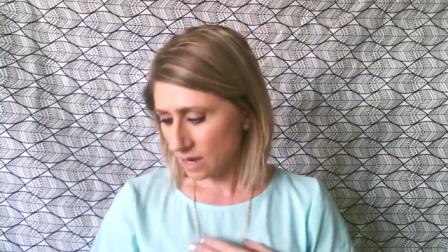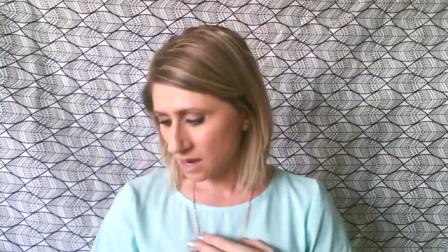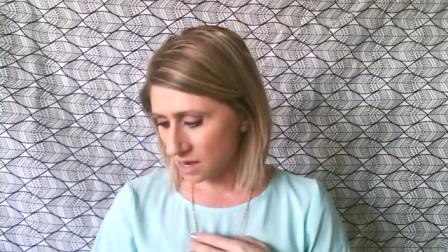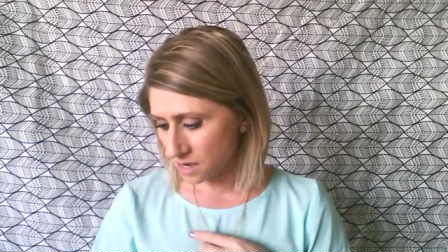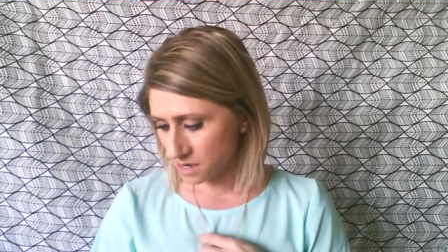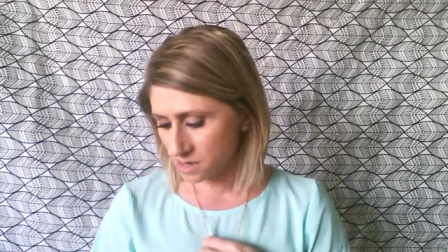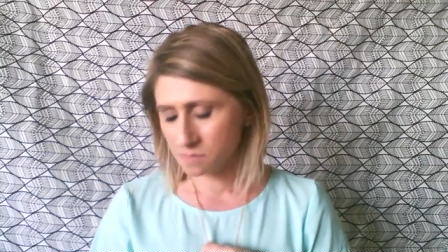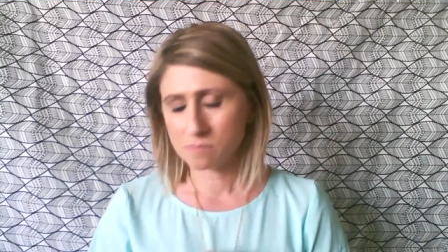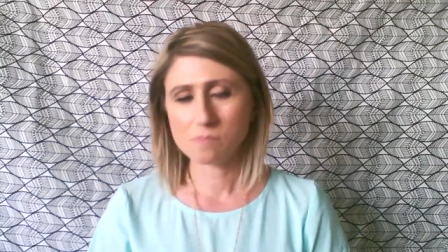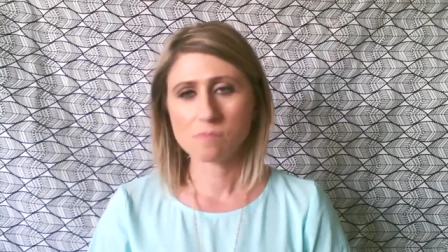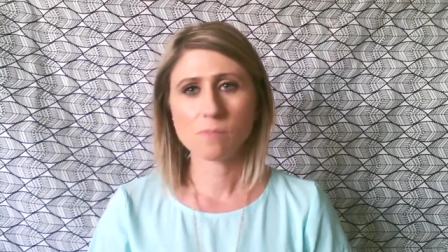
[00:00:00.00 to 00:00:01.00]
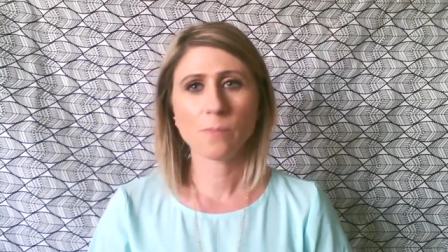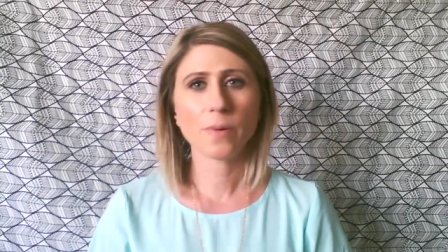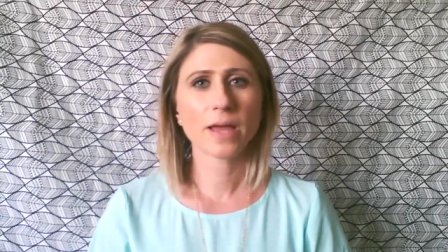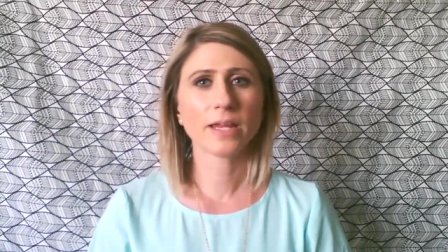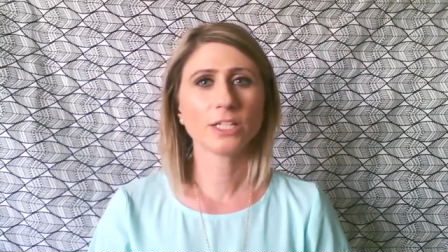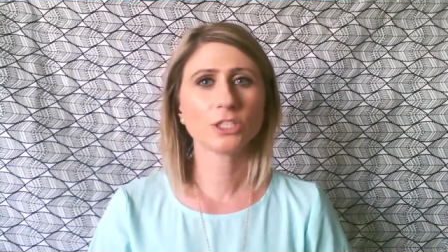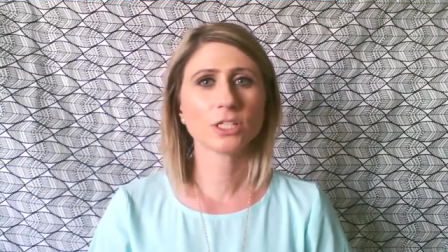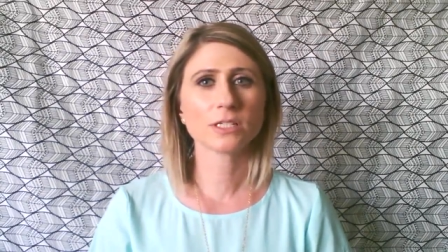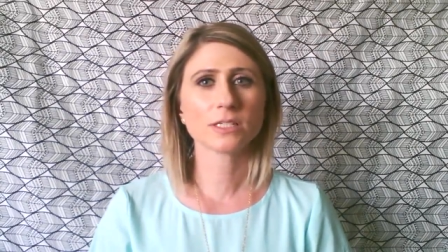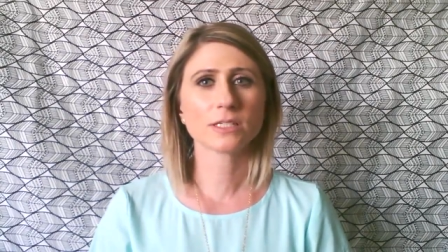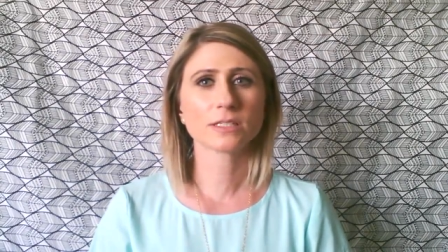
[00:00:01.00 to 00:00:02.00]
Um, but it
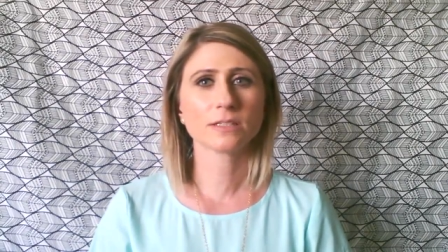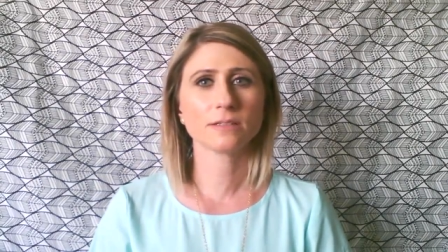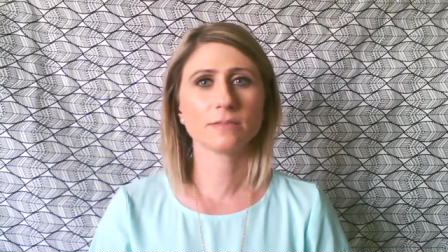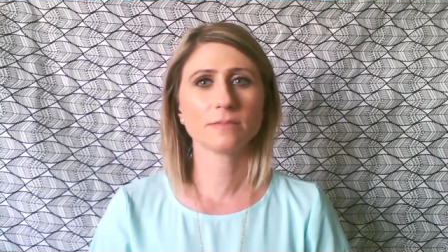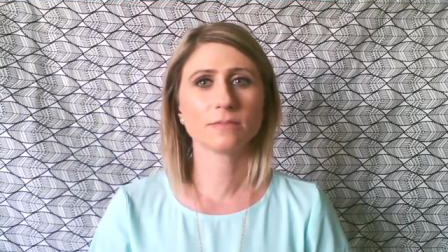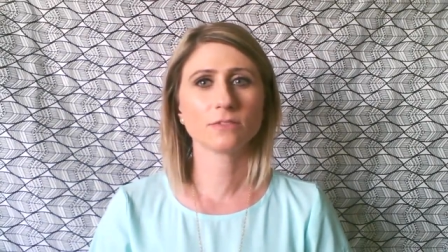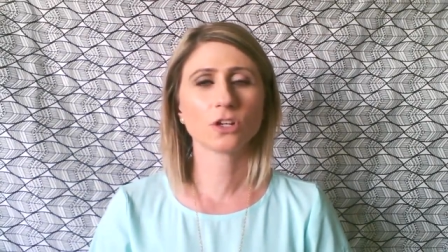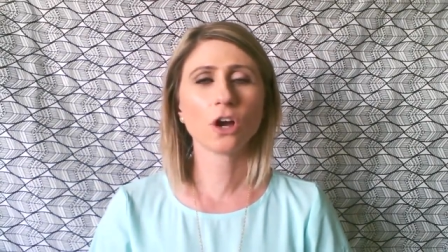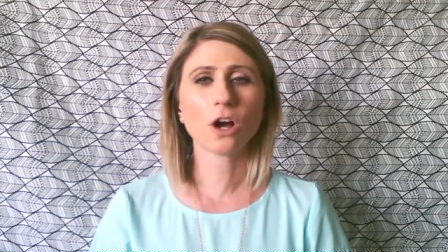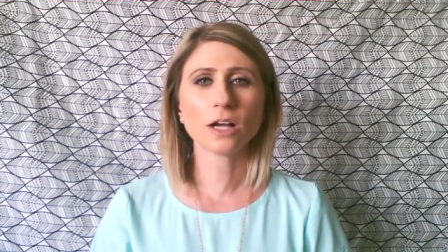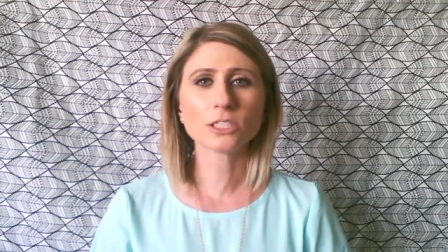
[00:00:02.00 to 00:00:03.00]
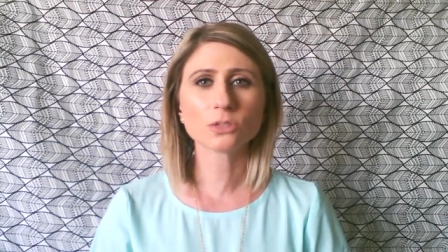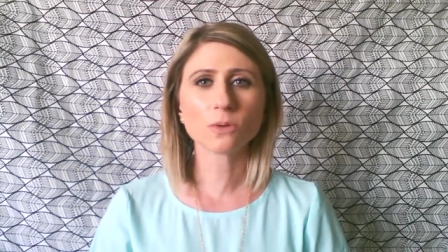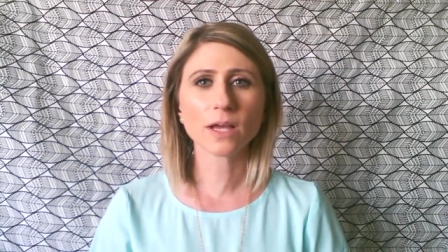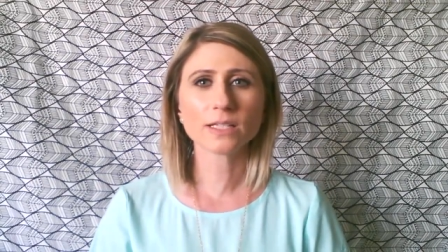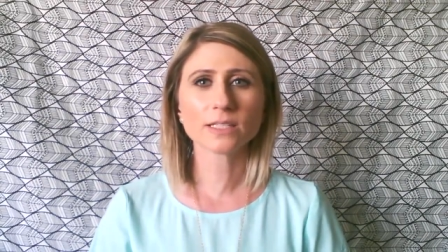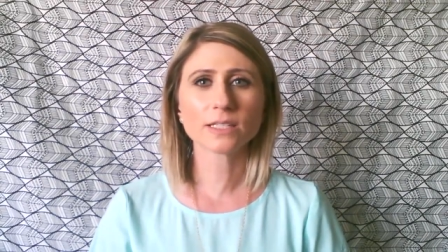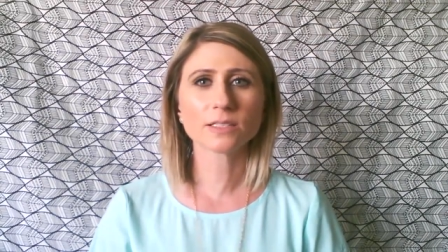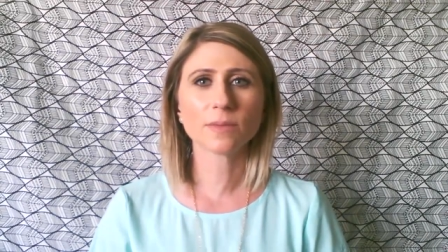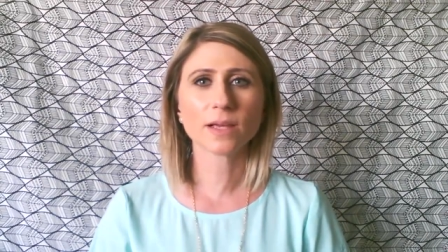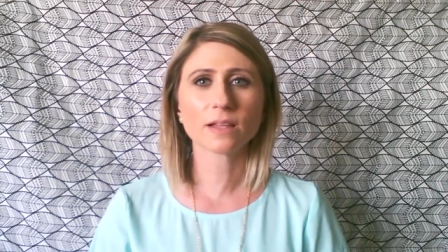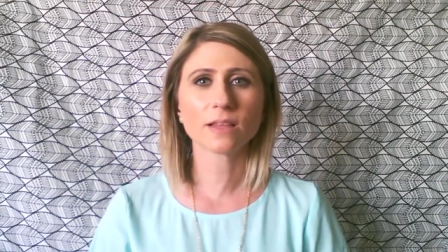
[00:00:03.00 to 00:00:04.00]
just, cost-wise,
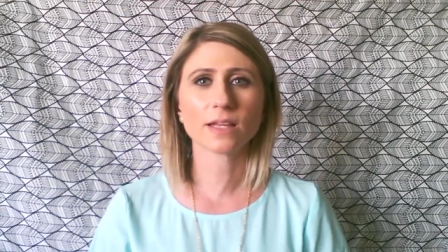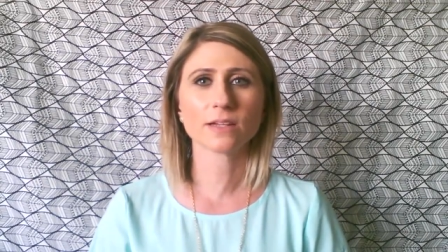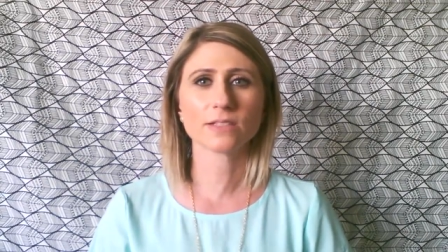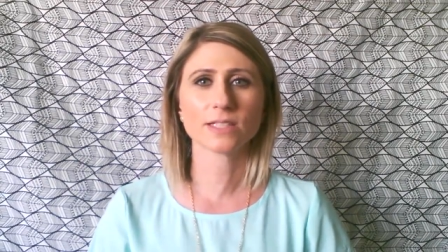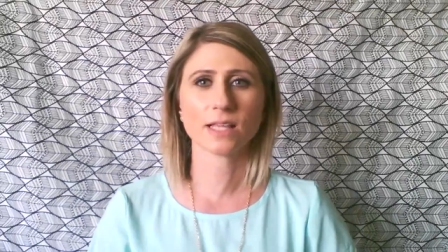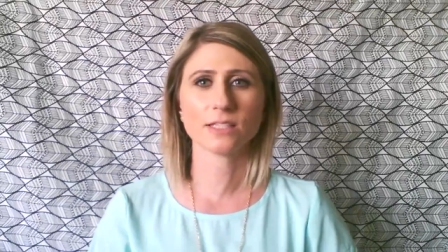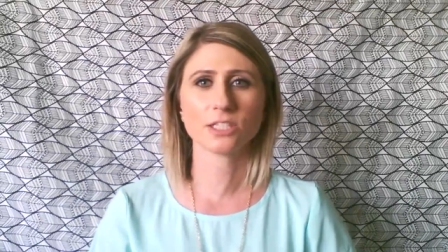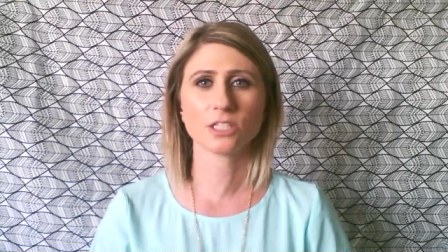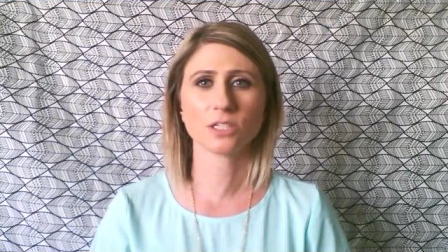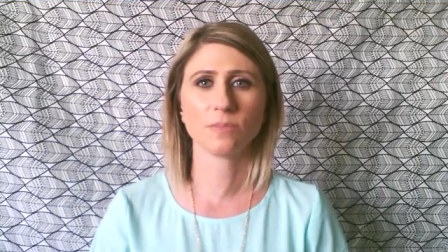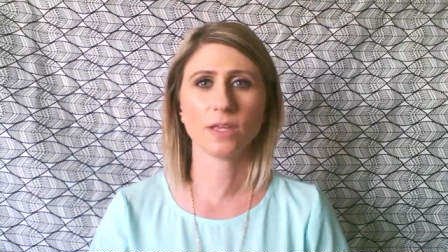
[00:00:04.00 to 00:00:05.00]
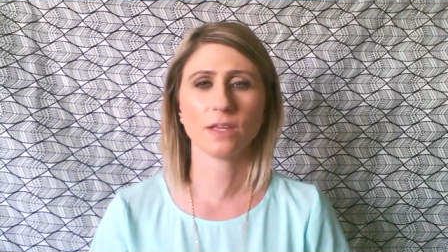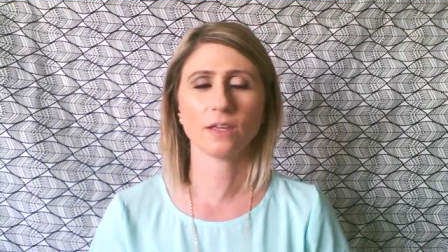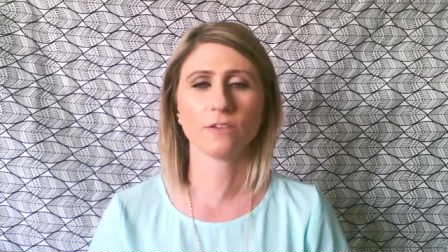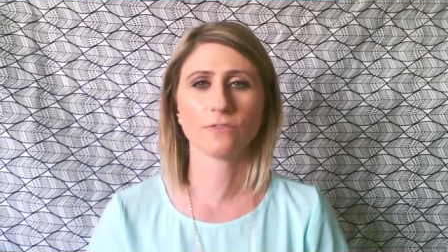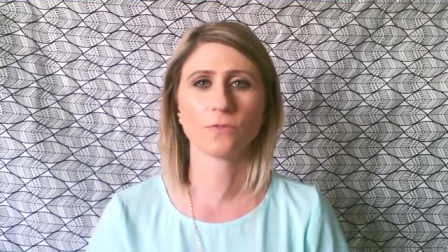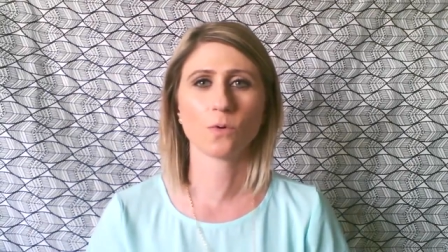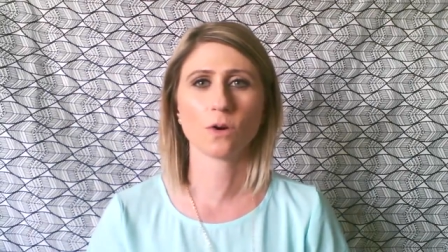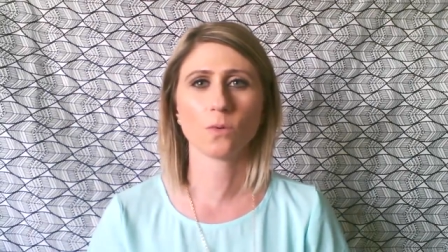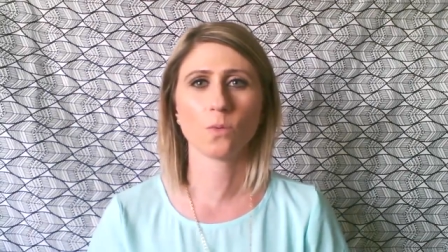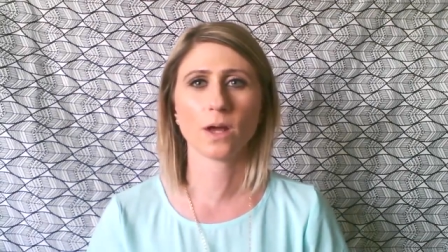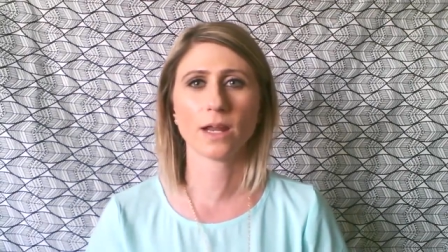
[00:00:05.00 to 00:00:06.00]
doesn't make a lot of sense to me
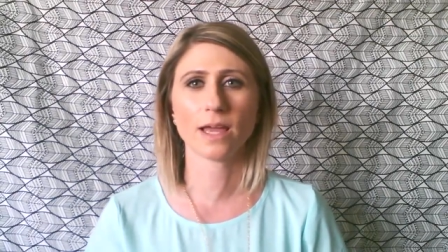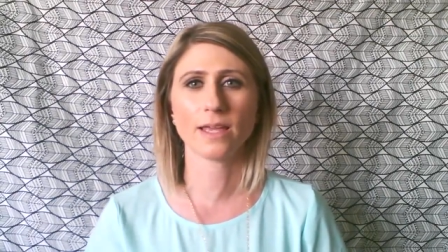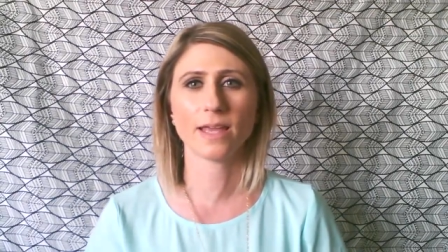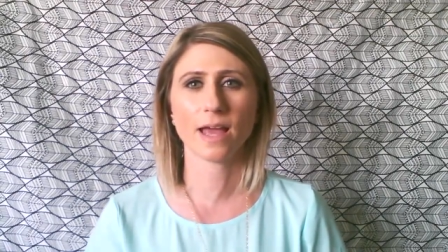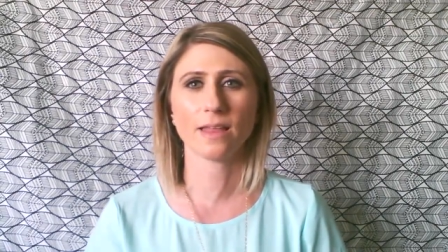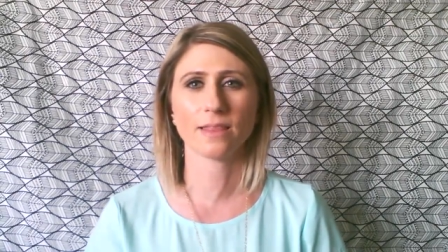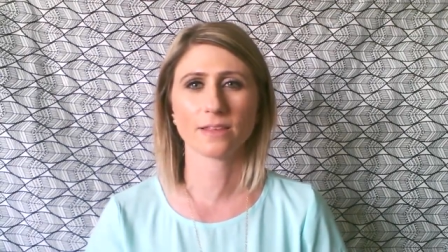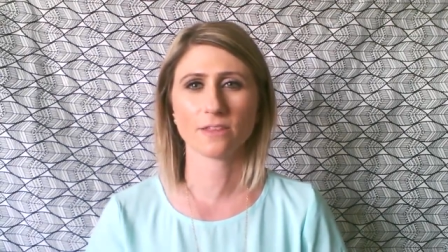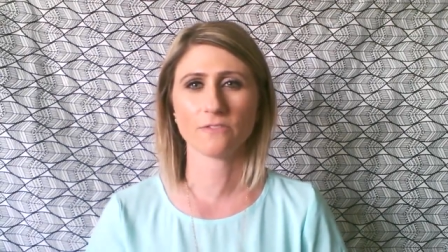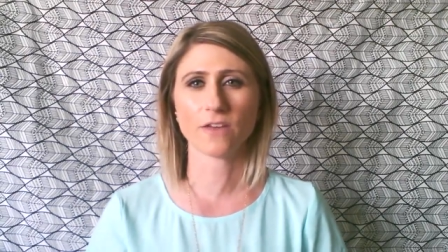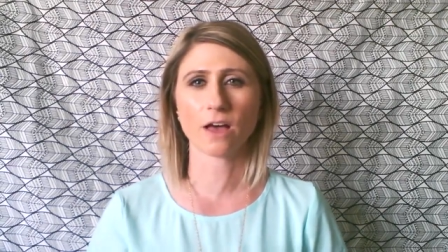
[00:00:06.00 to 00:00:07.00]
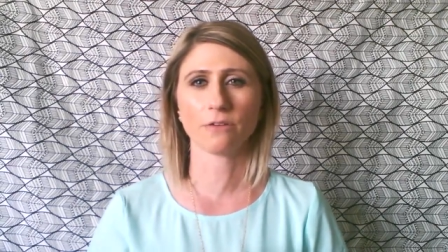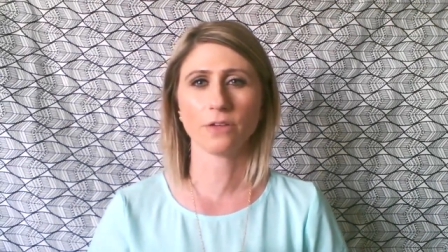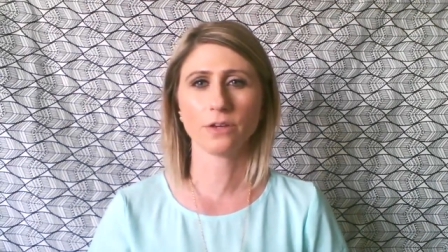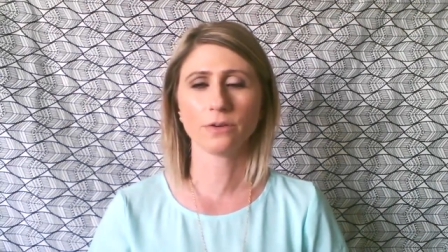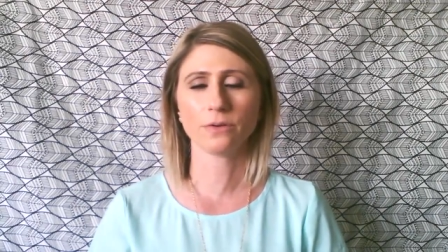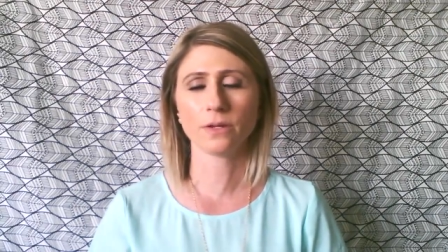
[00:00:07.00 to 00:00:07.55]
for what I get, like, the value.